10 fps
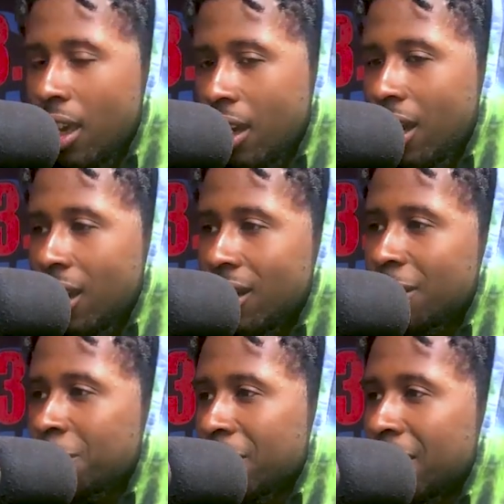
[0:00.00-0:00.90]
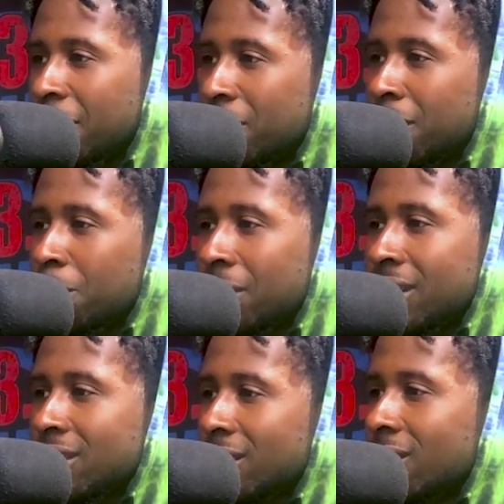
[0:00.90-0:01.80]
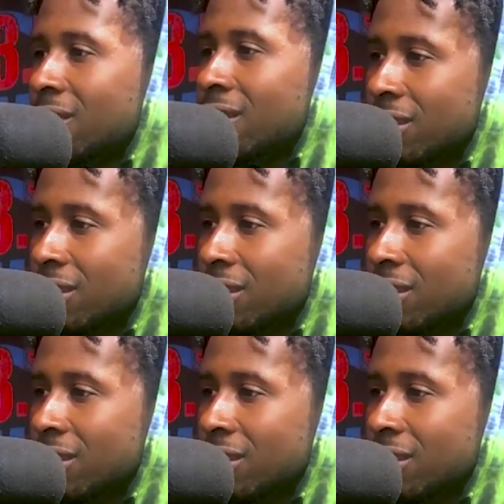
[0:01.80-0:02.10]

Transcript: And I got another one coming up pretty soon.